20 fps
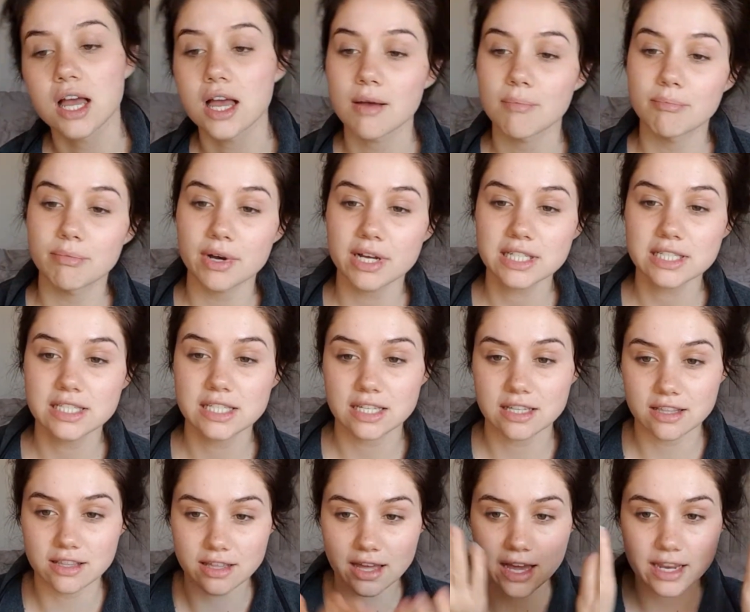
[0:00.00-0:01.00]
But
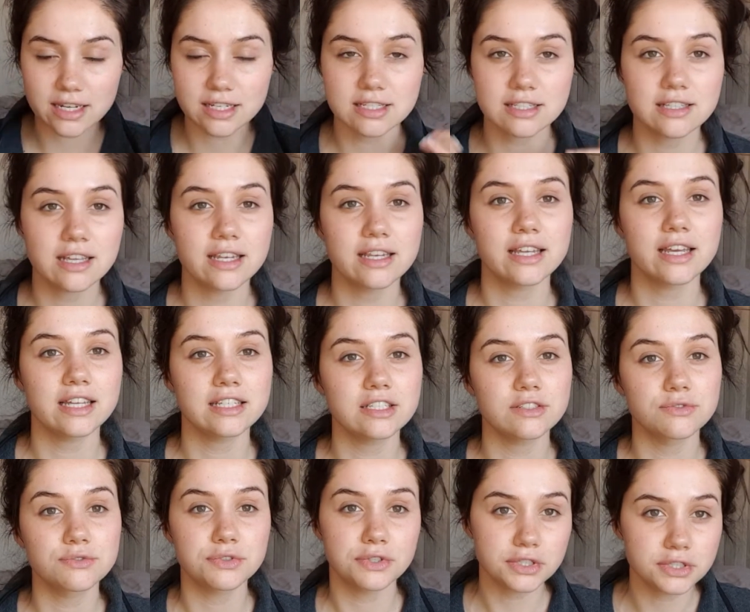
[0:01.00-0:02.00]
that is then it
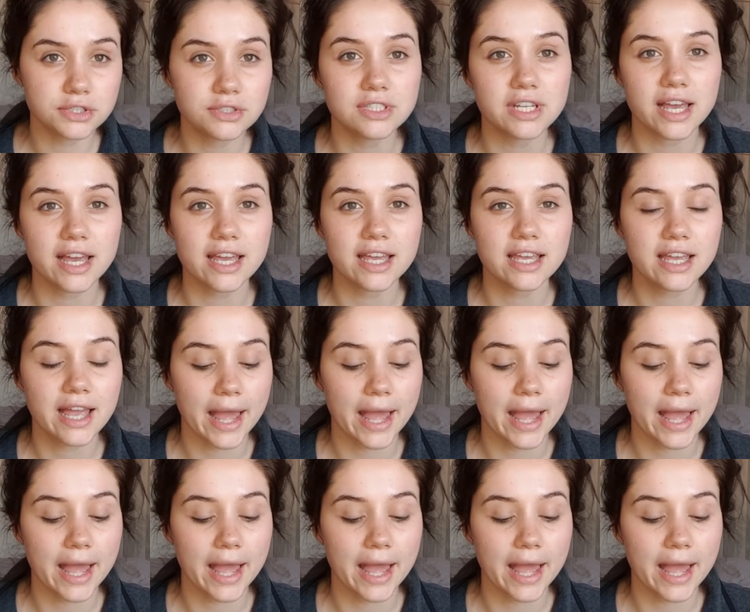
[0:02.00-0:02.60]
for today